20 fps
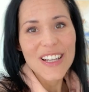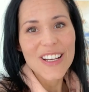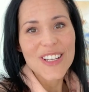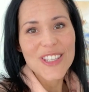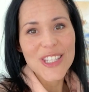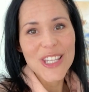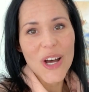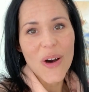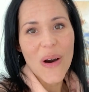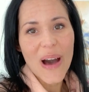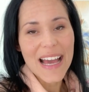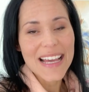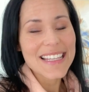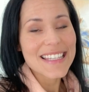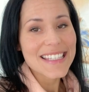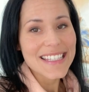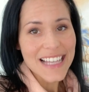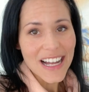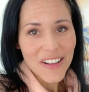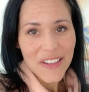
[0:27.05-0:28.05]
So I
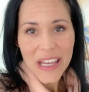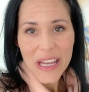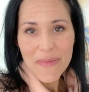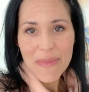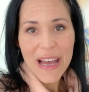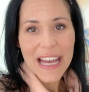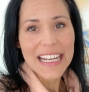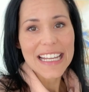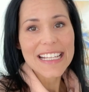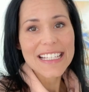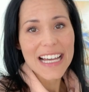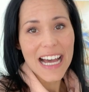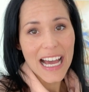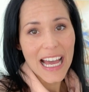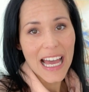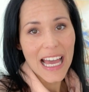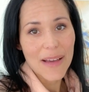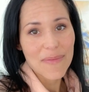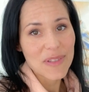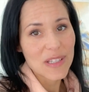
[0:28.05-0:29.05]
sell them
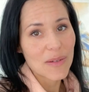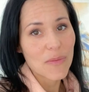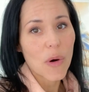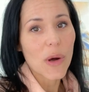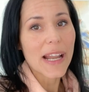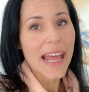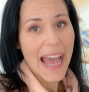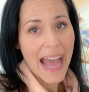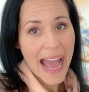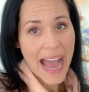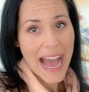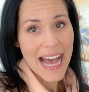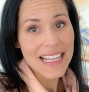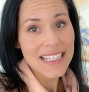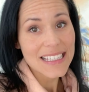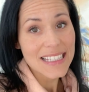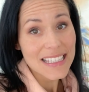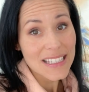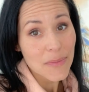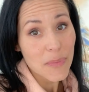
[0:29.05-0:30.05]
anytime someone
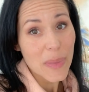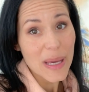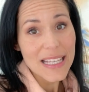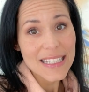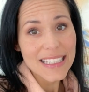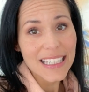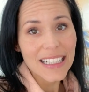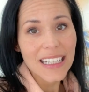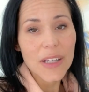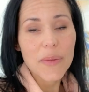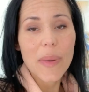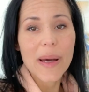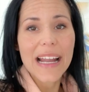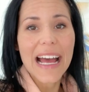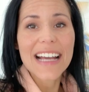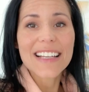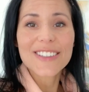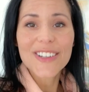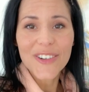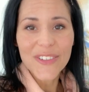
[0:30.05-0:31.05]
asks basically, but I
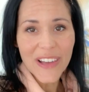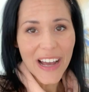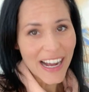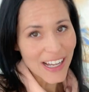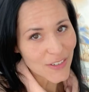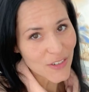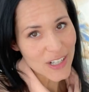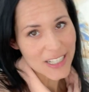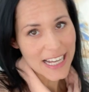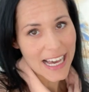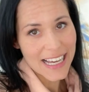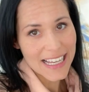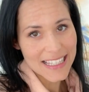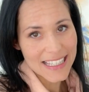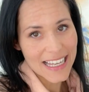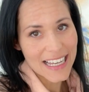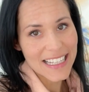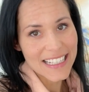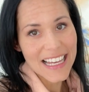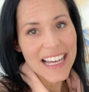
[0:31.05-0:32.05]
don't advertise
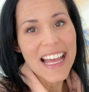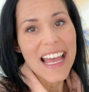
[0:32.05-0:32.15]
it.